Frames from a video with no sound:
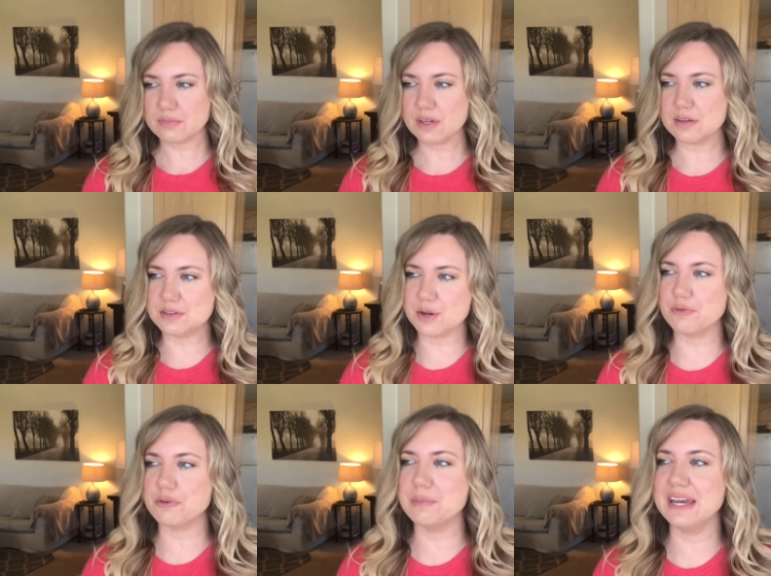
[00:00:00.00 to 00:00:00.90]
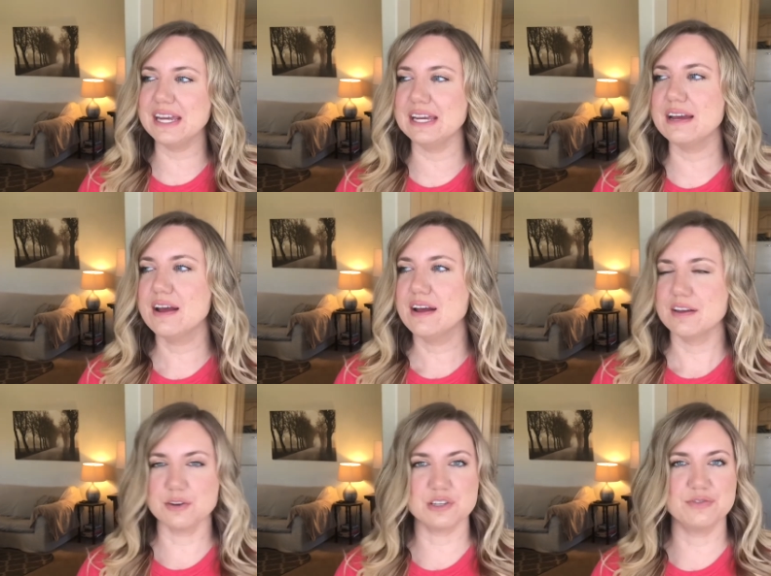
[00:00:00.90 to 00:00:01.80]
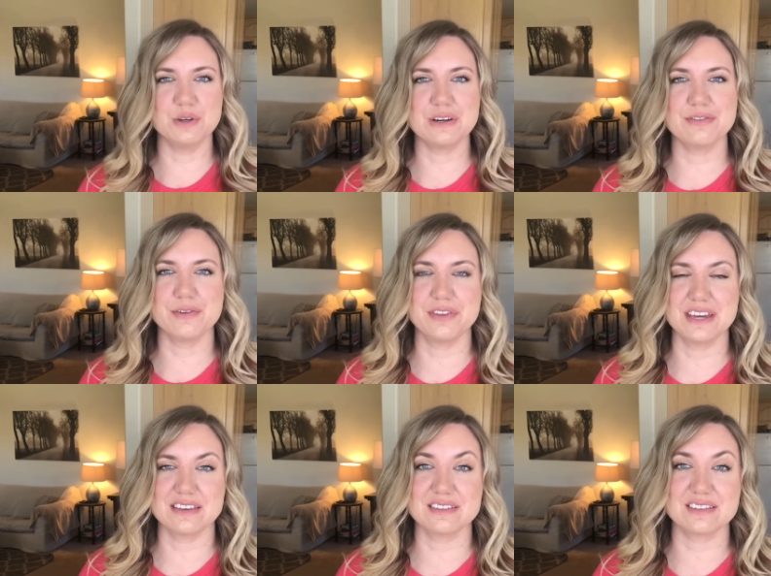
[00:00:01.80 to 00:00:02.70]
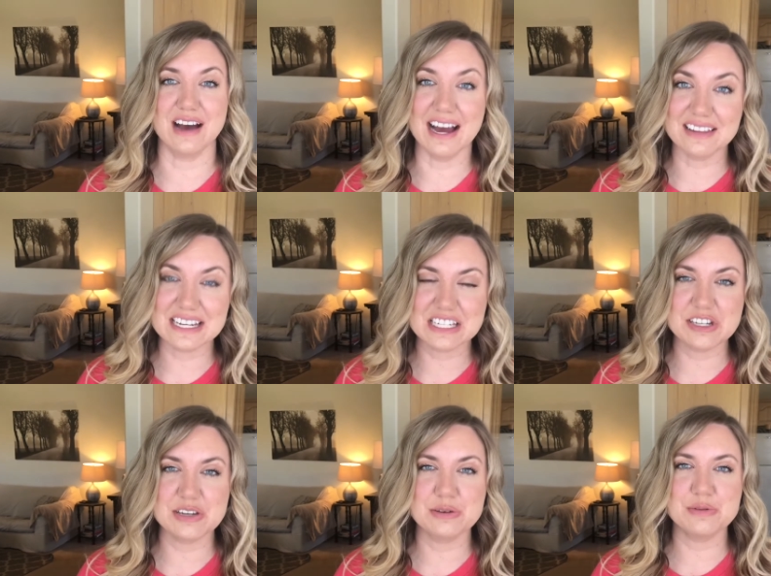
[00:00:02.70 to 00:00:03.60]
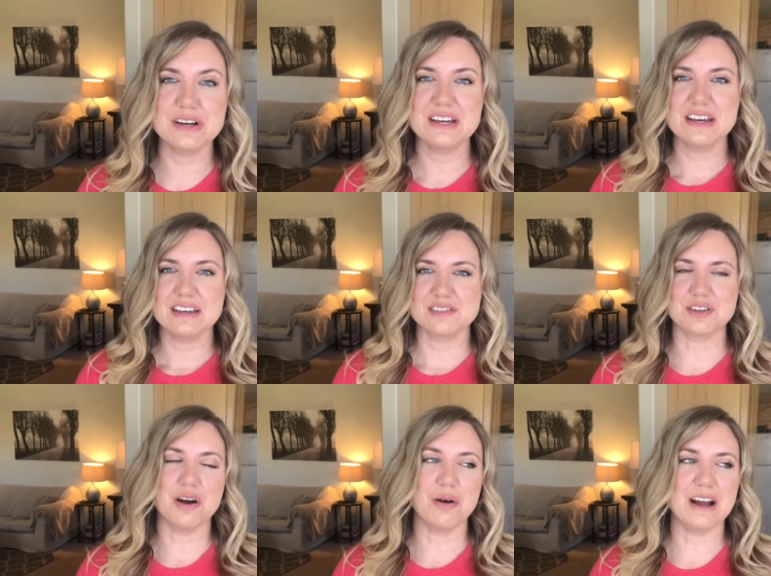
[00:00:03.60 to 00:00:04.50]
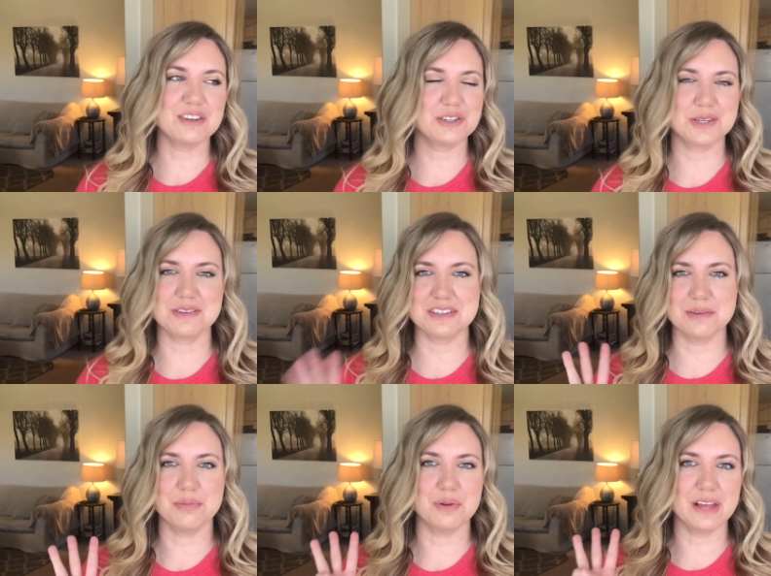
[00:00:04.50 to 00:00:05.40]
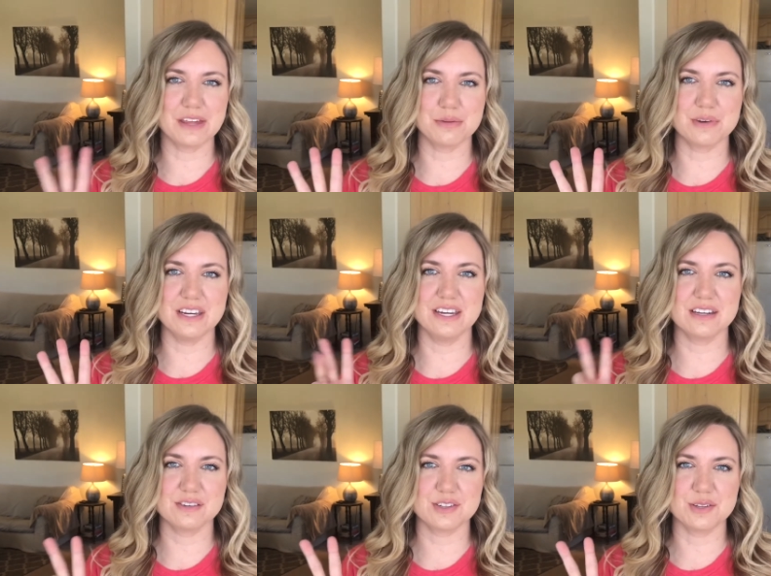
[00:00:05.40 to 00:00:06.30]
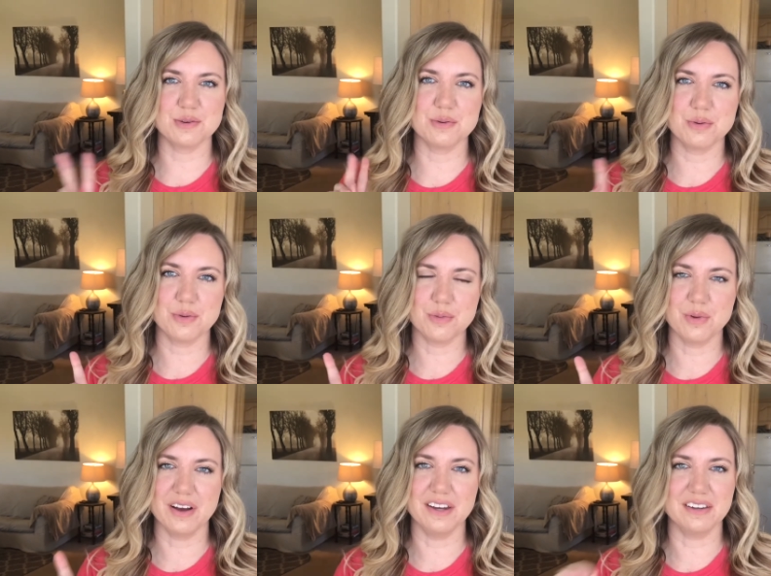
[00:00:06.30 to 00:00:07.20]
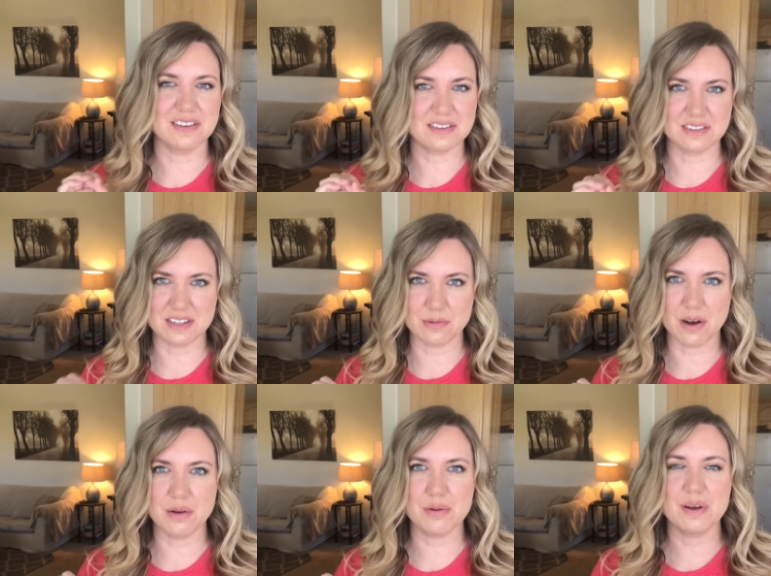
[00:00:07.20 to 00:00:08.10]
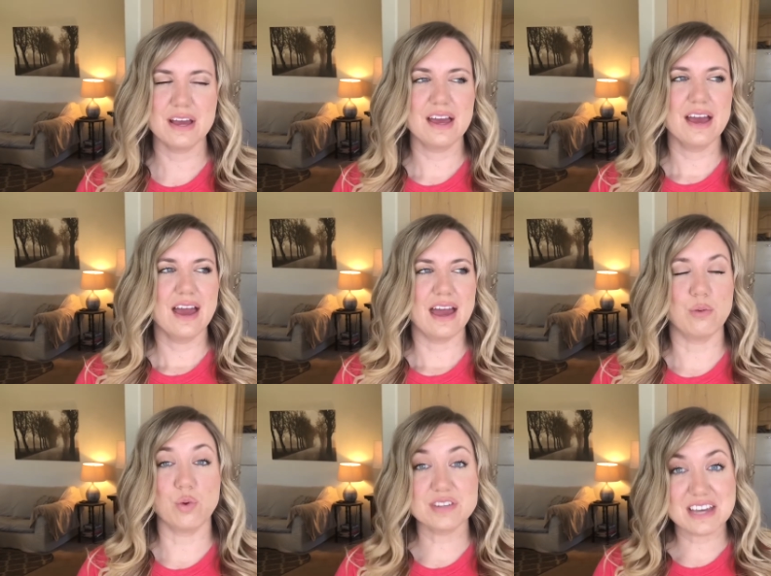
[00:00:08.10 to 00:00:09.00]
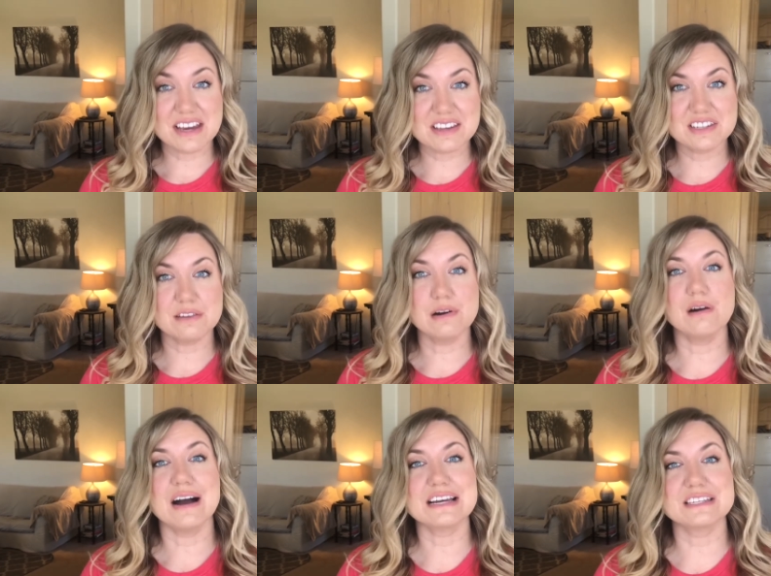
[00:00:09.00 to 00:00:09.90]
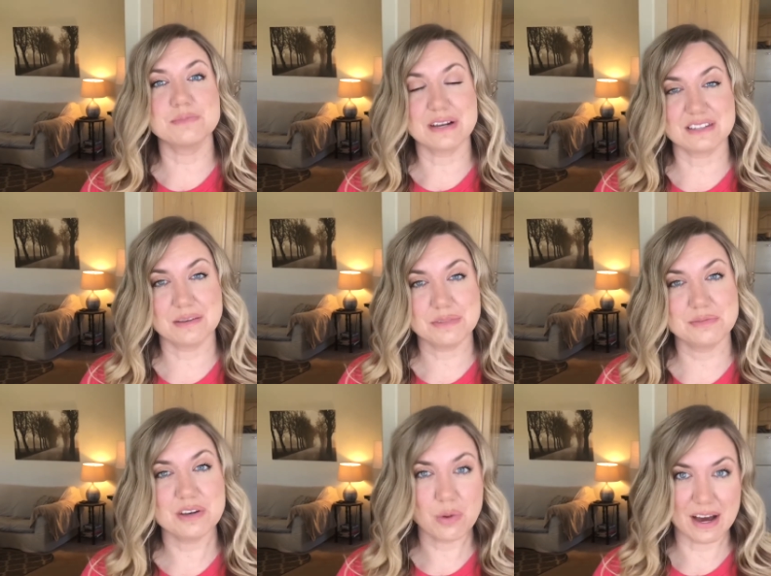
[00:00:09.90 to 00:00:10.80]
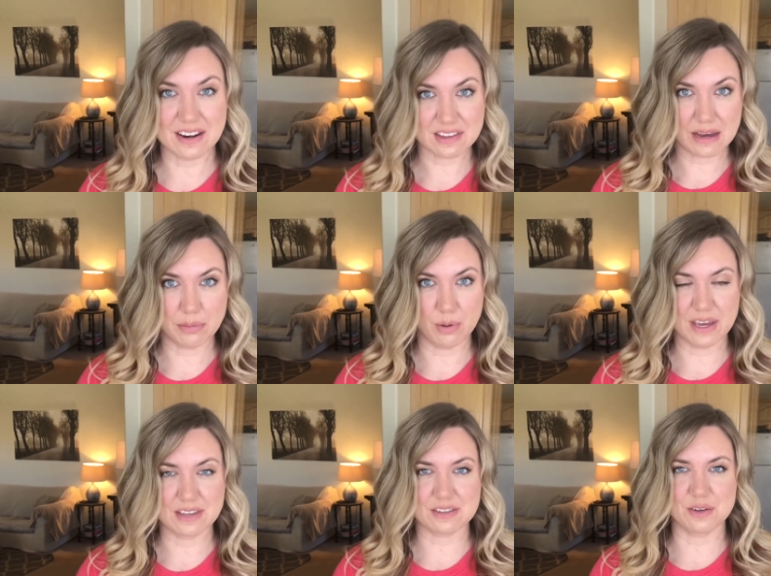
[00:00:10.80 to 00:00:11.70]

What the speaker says: So for me, there's a few different things I like to do. So I just do the simple like 3, 2, 1, 0. And once I hit 0, I expect them to be quiet at that point.